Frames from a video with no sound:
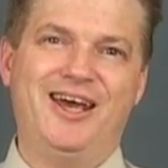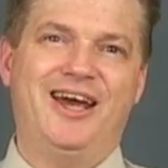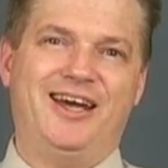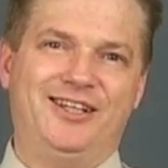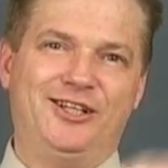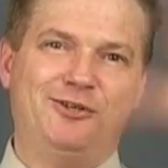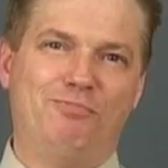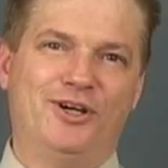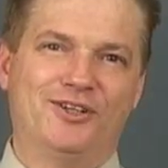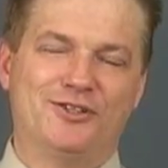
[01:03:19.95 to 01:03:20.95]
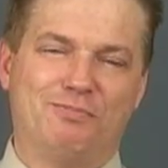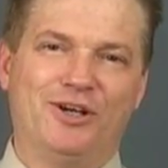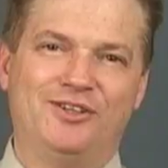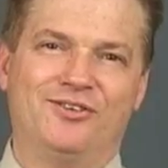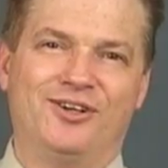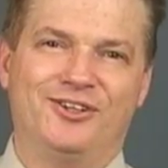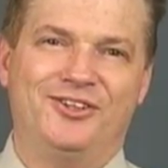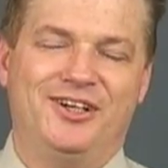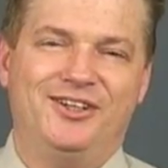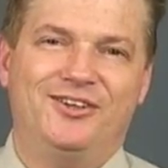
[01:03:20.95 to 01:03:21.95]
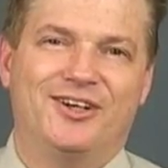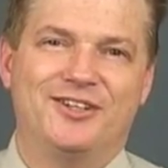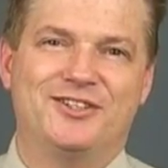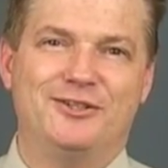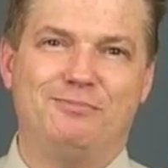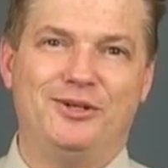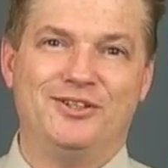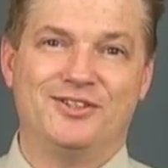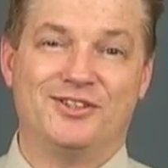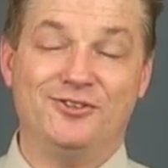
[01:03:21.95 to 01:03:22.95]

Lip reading: and then the bug spread to all of the other SCPs.